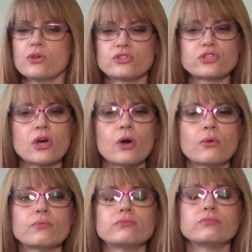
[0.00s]

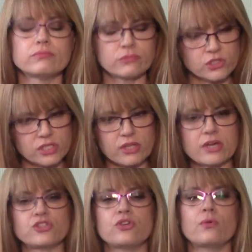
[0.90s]
So you see
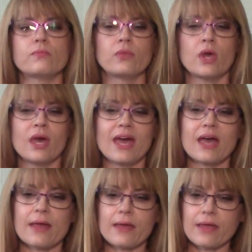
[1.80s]
that too.
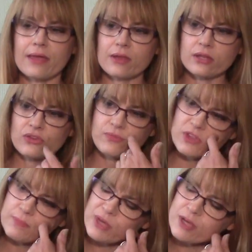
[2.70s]

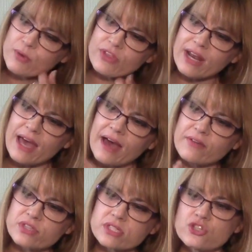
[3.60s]
The people that
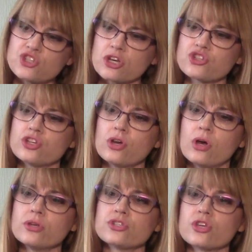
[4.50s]
have this conjunction
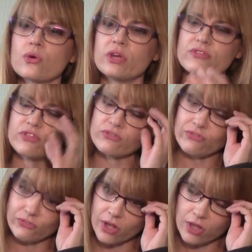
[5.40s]
also, if it
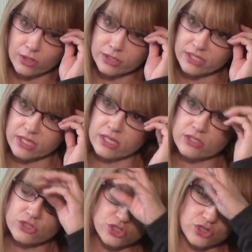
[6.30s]
falls
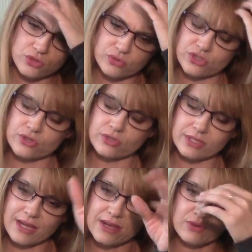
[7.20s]
into
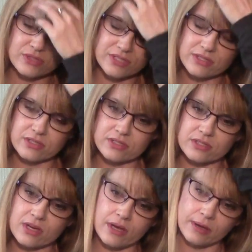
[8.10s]
certain houses
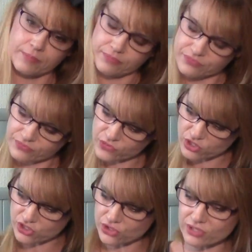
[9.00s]

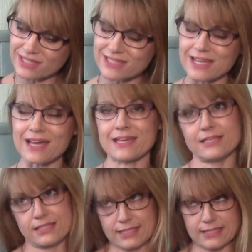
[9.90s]
or certain
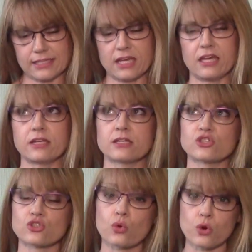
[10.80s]
signs like
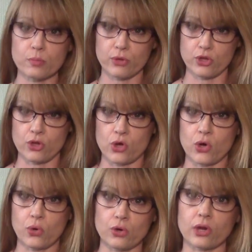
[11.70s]

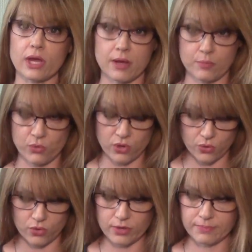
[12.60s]
Scorpio or
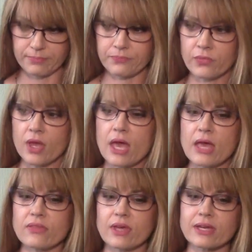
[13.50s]
Capricorn,
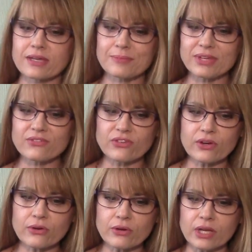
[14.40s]
they can be
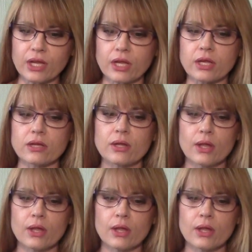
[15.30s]
very